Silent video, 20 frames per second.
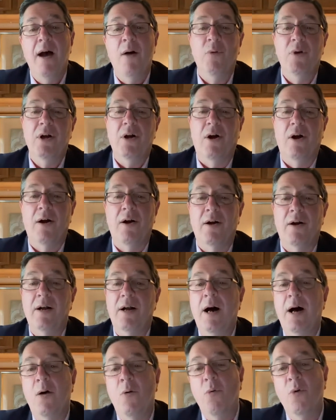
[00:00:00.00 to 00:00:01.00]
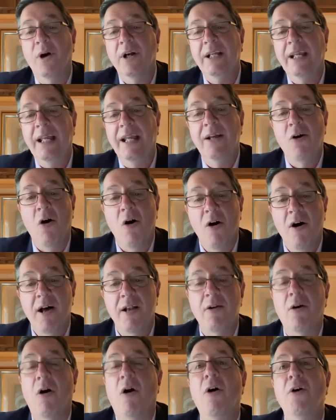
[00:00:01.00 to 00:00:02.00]
We are working
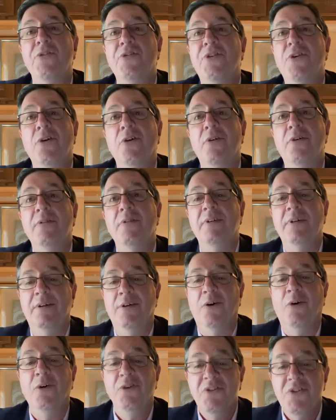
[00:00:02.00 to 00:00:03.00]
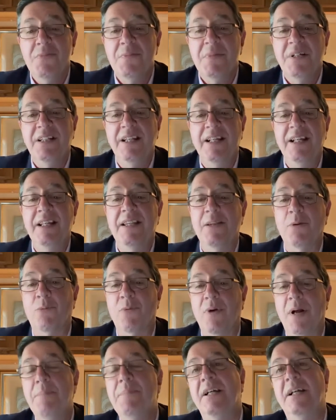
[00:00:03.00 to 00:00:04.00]
on also, ultimately, the
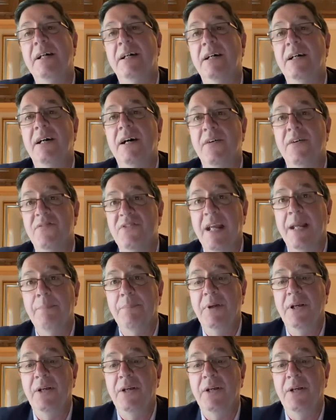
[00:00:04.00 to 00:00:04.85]
replica of St.